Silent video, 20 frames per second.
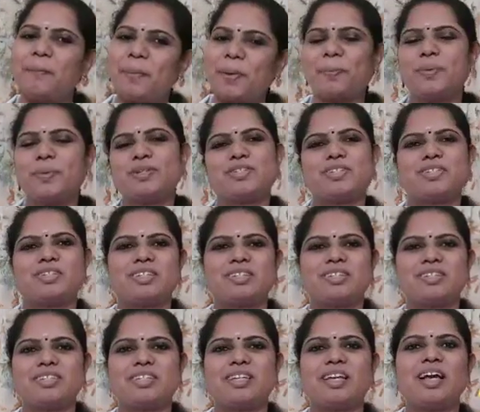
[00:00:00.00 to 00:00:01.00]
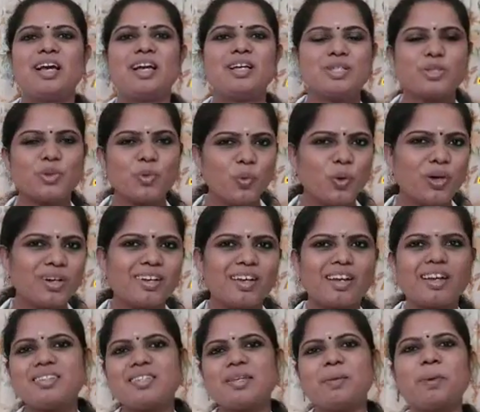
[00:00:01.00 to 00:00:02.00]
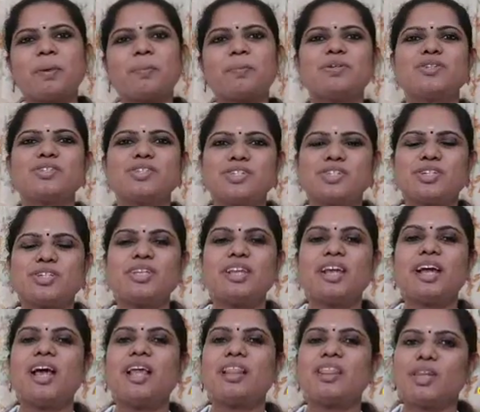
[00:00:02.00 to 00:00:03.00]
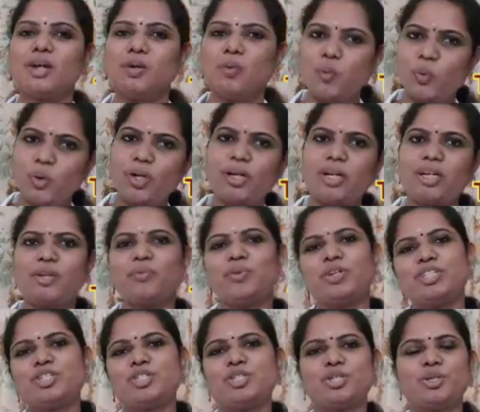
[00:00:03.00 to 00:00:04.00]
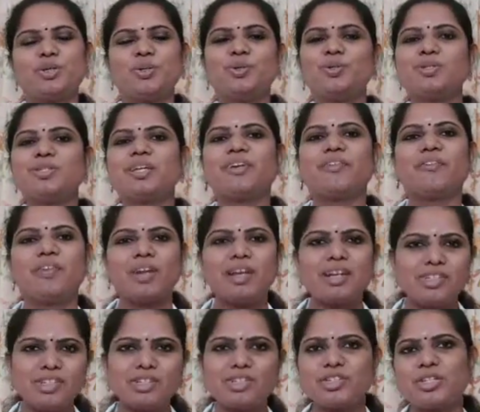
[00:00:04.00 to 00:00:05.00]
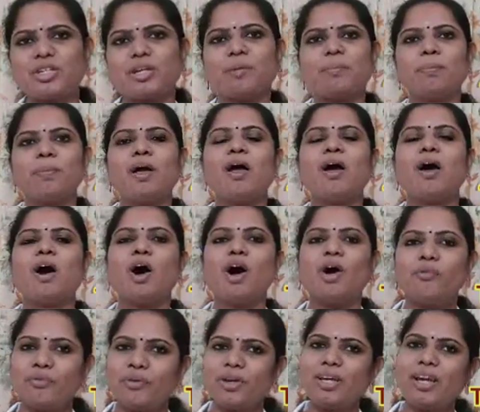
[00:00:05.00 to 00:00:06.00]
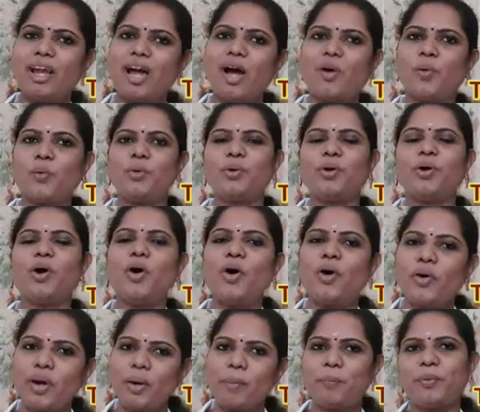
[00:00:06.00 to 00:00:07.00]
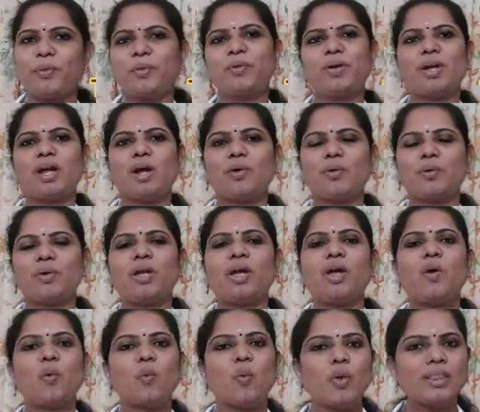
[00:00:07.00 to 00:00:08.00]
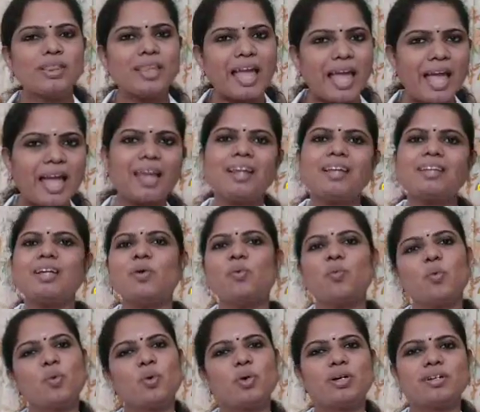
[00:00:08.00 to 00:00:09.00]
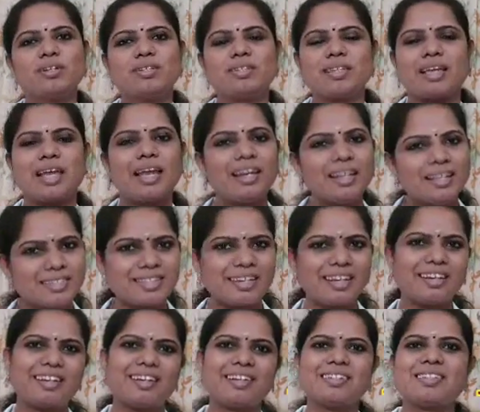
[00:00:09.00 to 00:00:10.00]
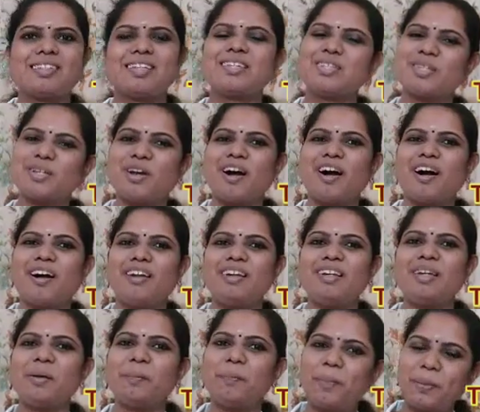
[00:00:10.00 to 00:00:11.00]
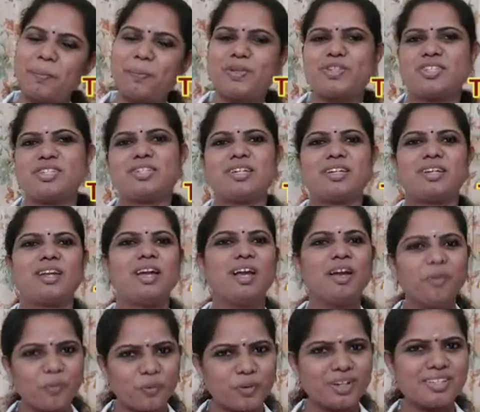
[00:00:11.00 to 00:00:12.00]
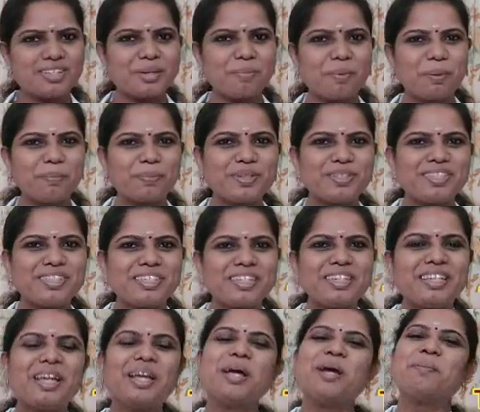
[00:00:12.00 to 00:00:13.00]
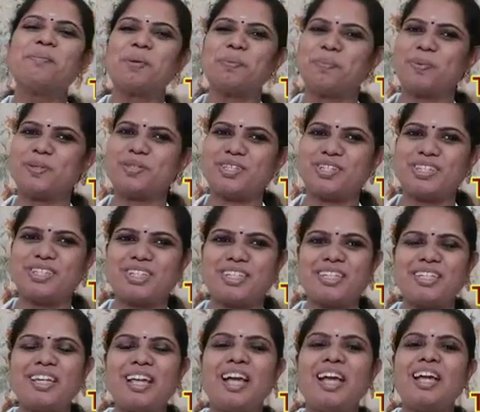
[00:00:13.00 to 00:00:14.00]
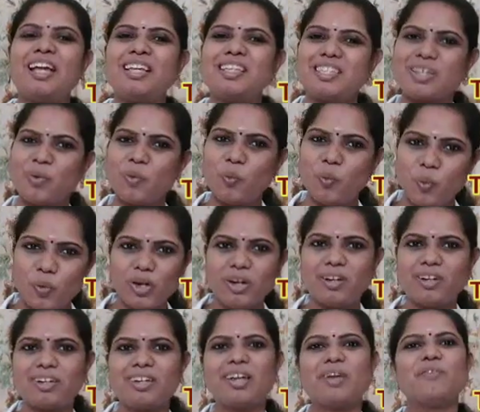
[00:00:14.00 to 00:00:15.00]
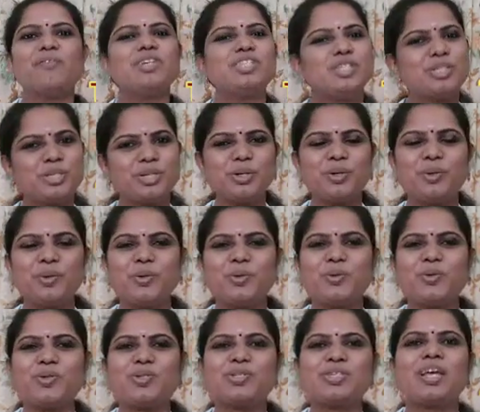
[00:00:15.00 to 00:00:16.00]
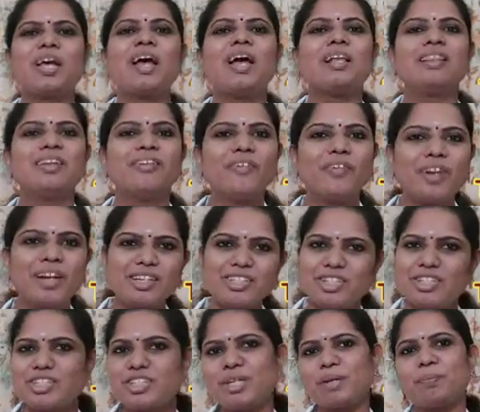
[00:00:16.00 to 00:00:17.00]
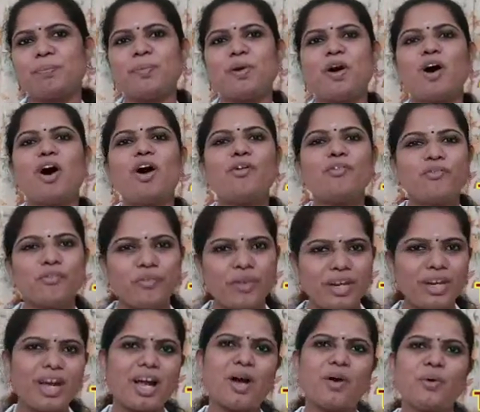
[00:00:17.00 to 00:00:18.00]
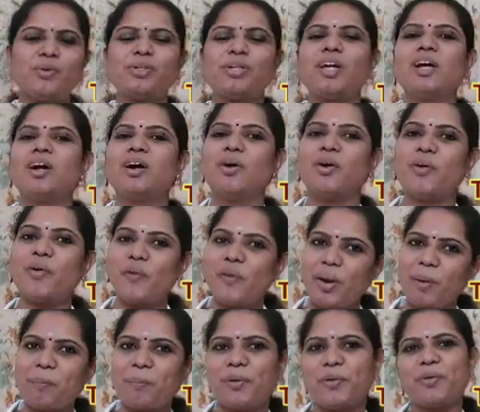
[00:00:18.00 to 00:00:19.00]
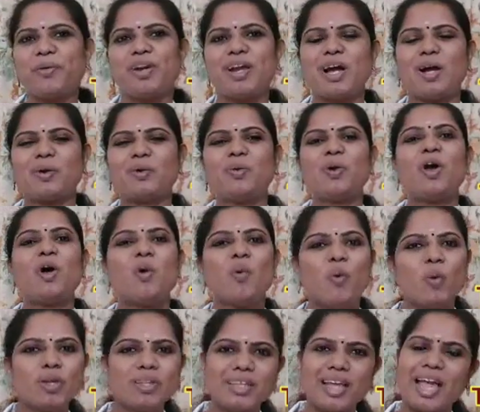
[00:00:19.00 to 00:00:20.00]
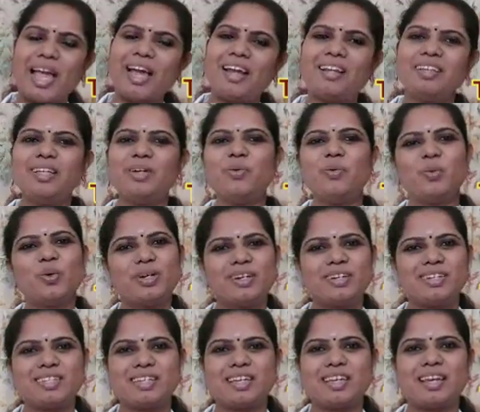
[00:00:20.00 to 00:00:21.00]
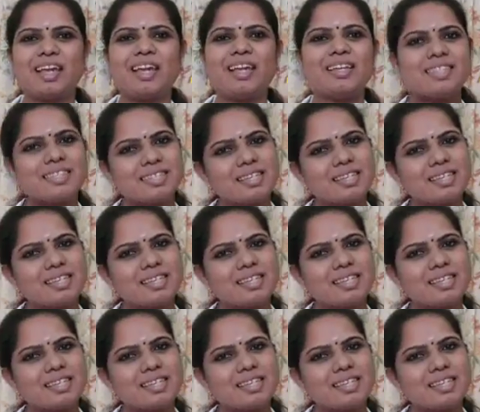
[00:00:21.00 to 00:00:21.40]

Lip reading: prepositions. So what is a preposition? The word which shows a relationship of a noun or a pronoun with another words in a sentence is called preposition. What is a preposition? Preposition is a word which shows the relationship of a noun or a pronoun with another words in a